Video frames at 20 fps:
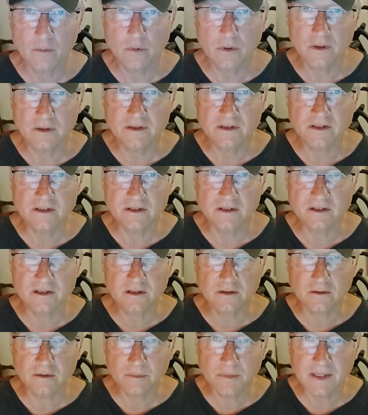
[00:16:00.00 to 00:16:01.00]
were
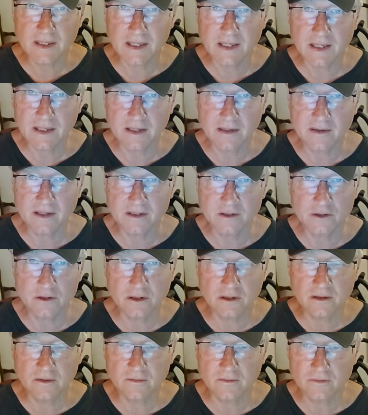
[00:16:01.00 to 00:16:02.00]
discriminating. They
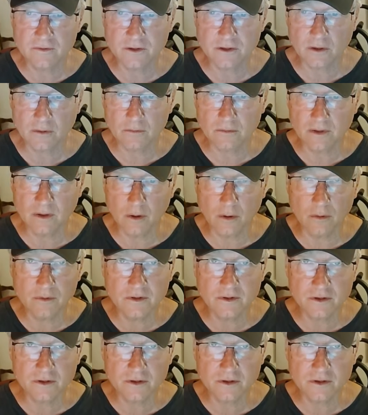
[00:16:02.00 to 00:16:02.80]
should have shown no